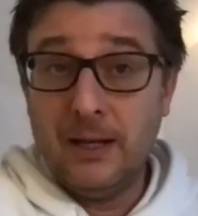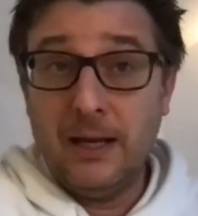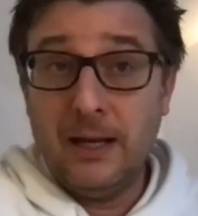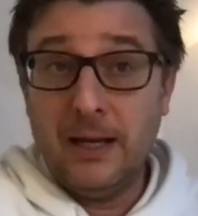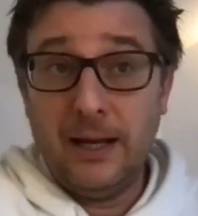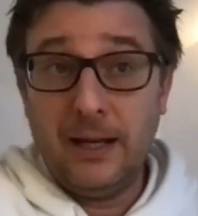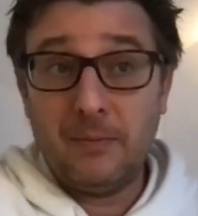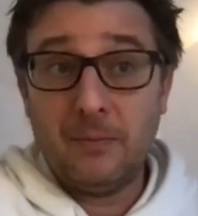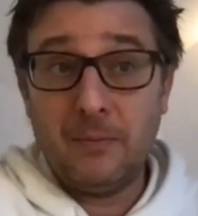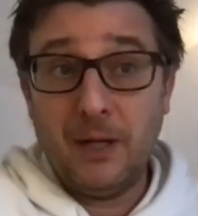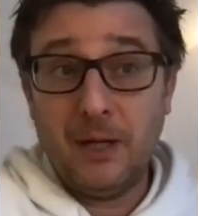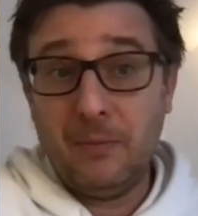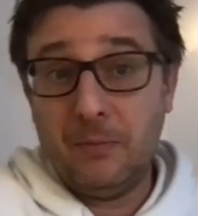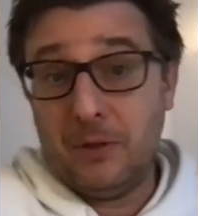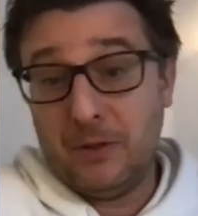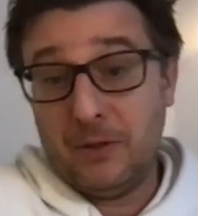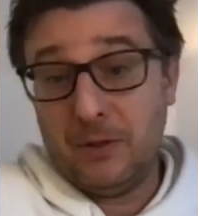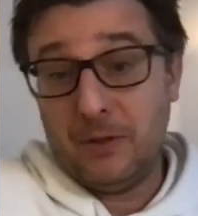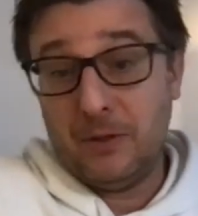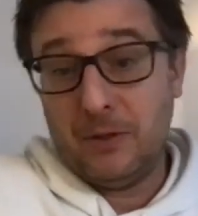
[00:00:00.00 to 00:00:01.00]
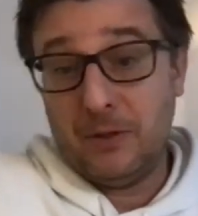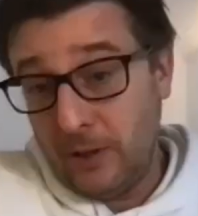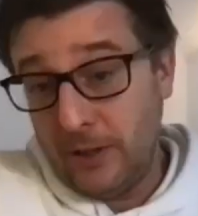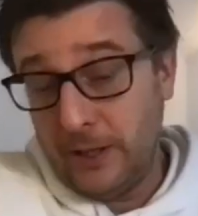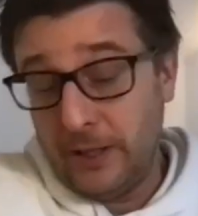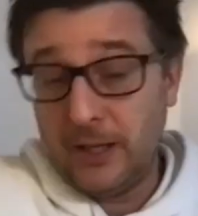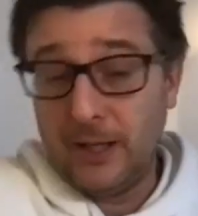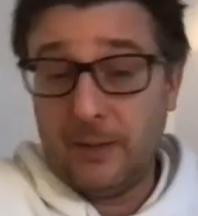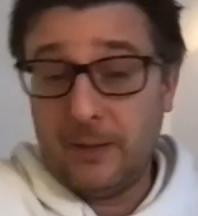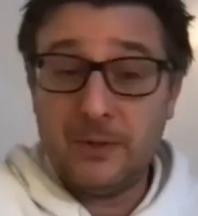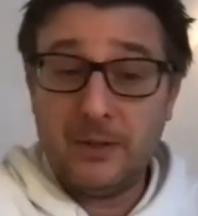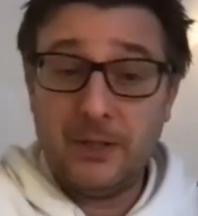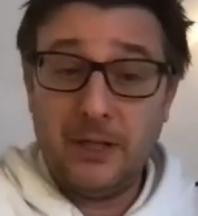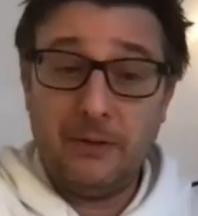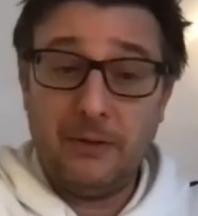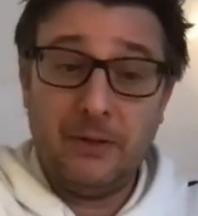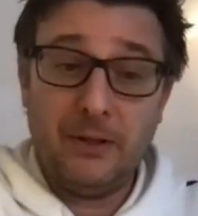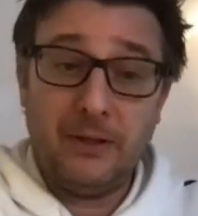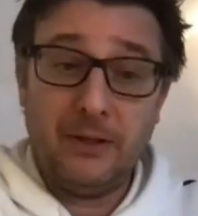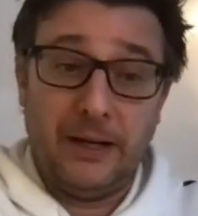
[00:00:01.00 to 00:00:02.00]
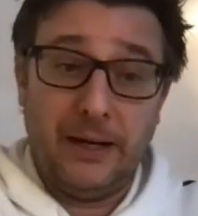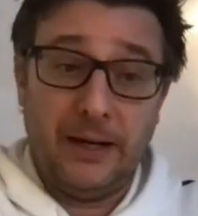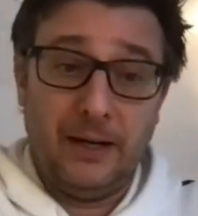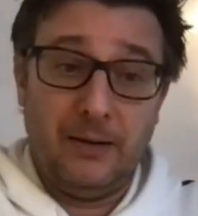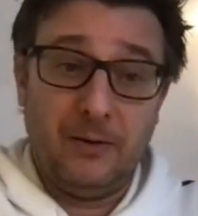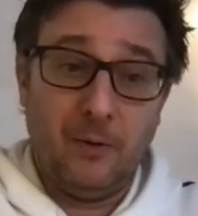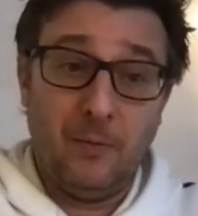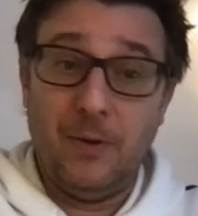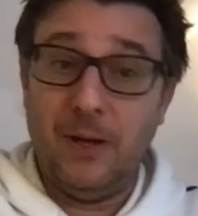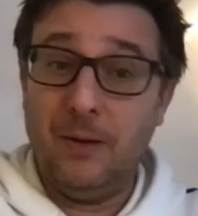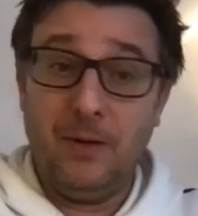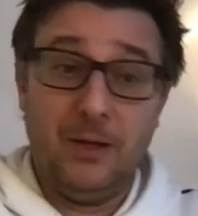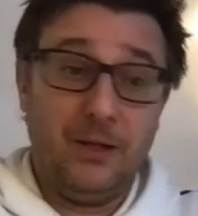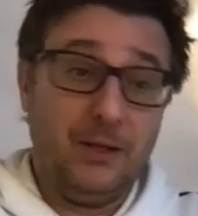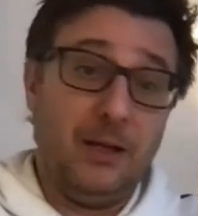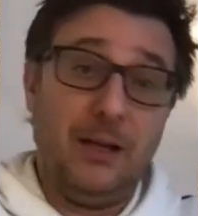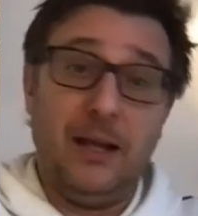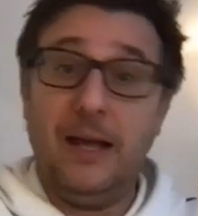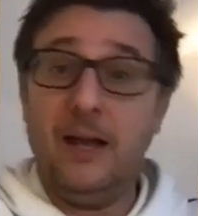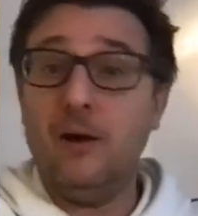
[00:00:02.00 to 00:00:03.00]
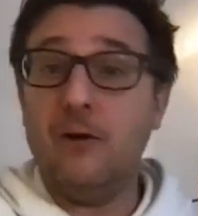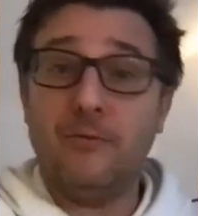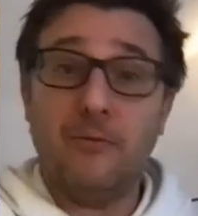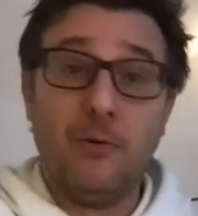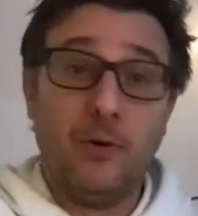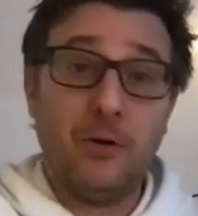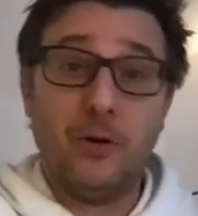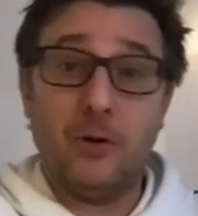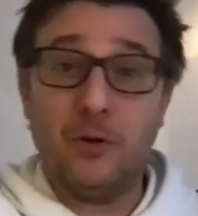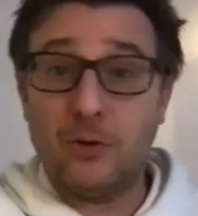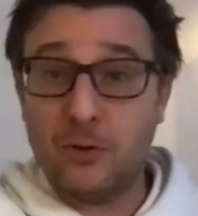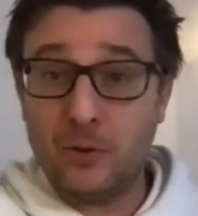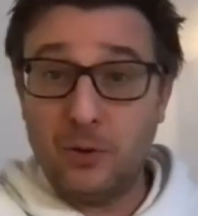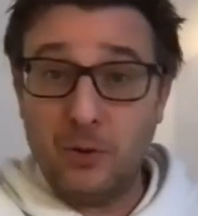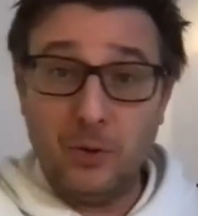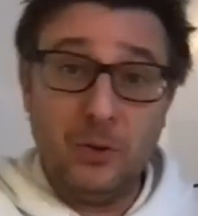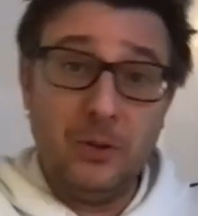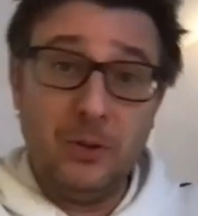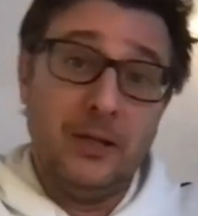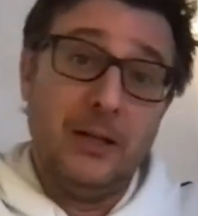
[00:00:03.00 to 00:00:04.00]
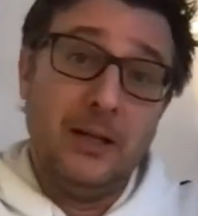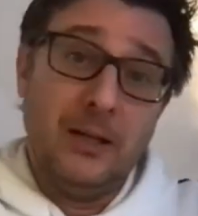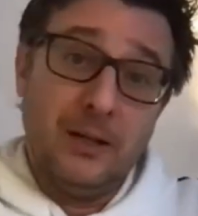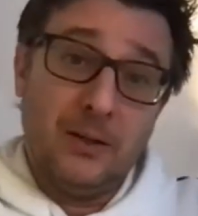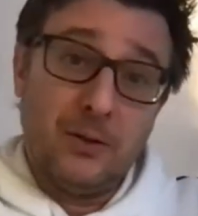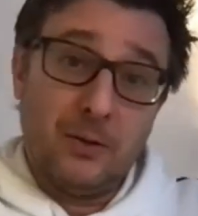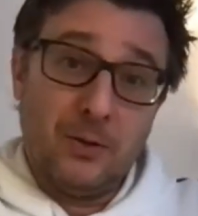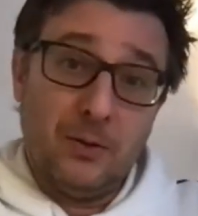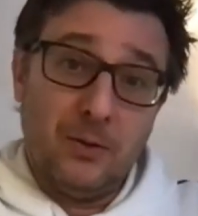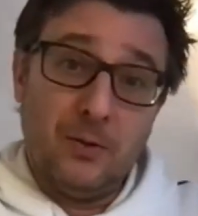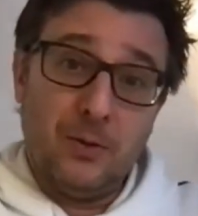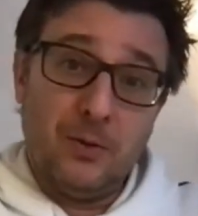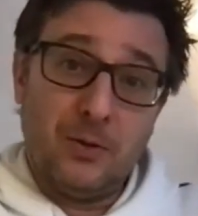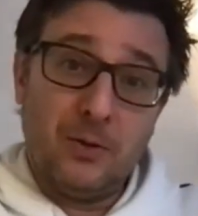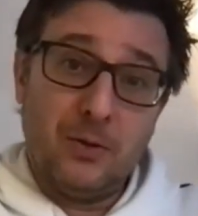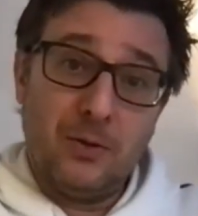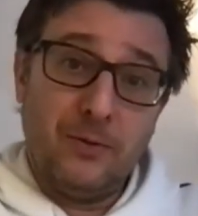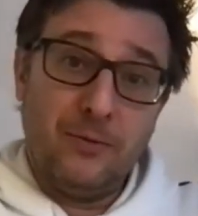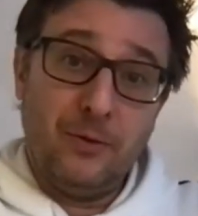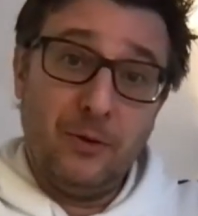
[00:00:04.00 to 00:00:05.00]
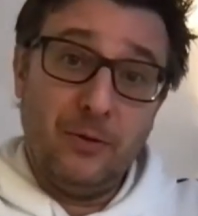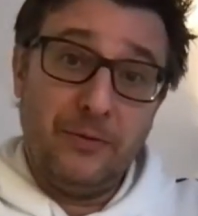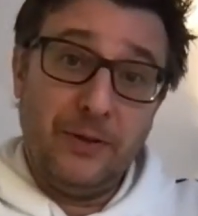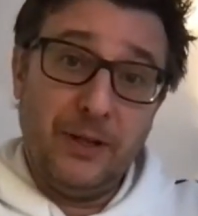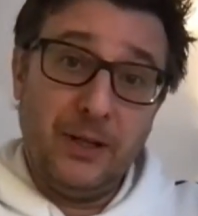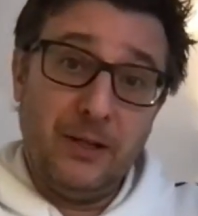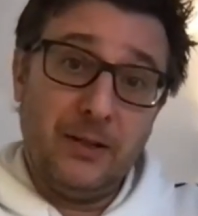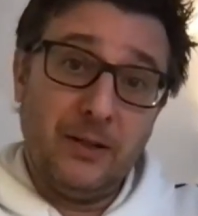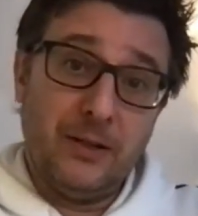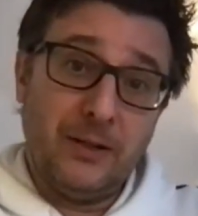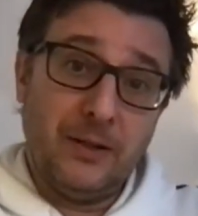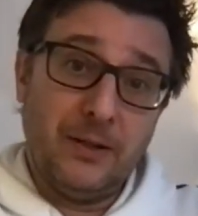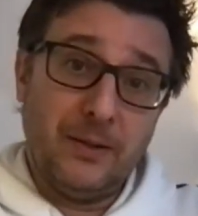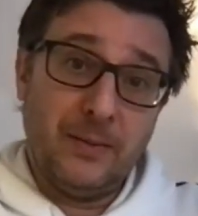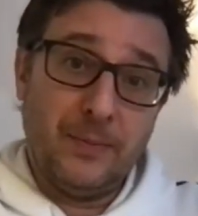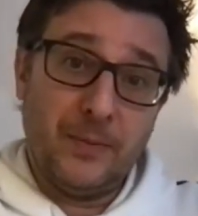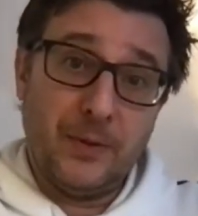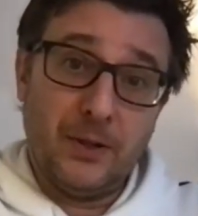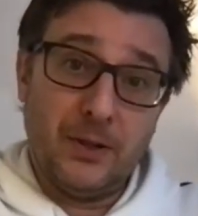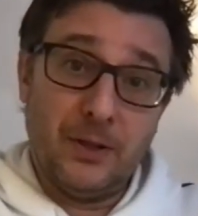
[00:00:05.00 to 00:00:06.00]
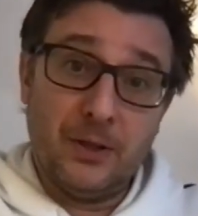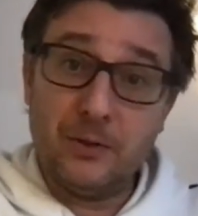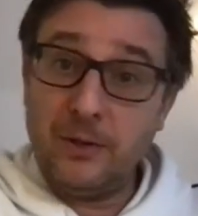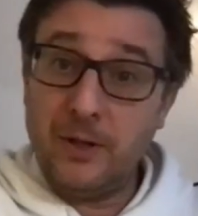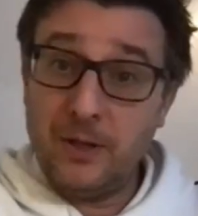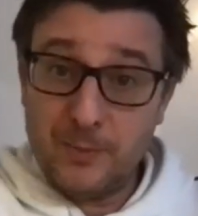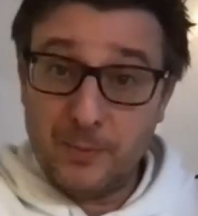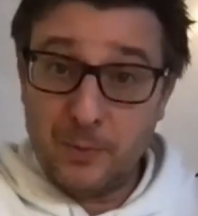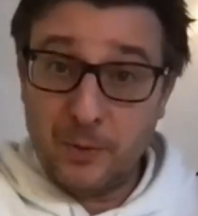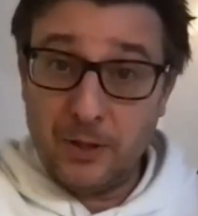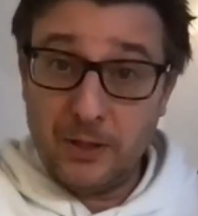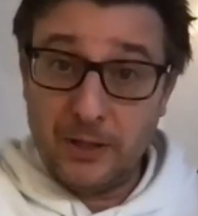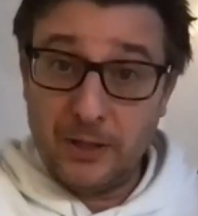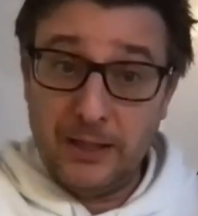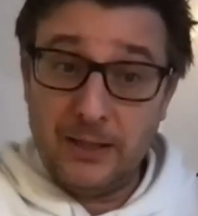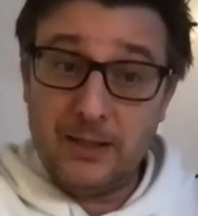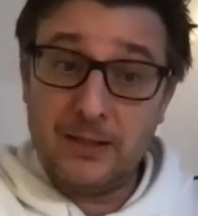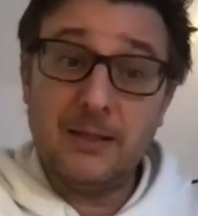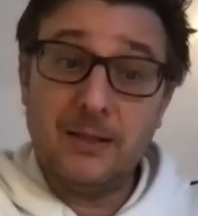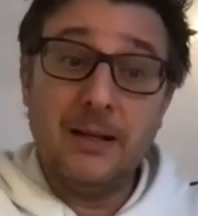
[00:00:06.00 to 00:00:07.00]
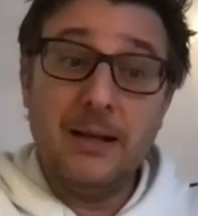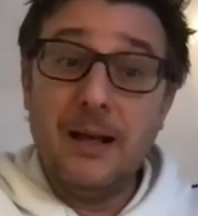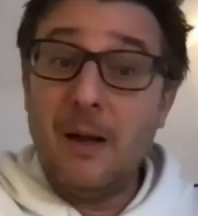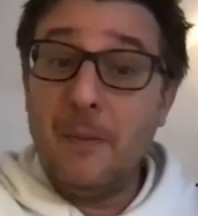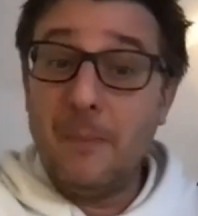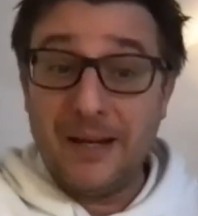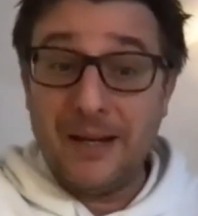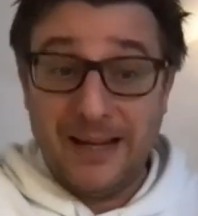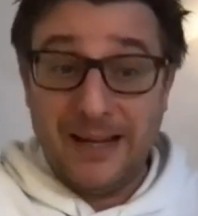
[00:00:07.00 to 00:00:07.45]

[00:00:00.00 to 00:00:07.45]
had maybe small hiccups here and there, or maybe a delay of 1 or 2 to fulfill the transport needs. But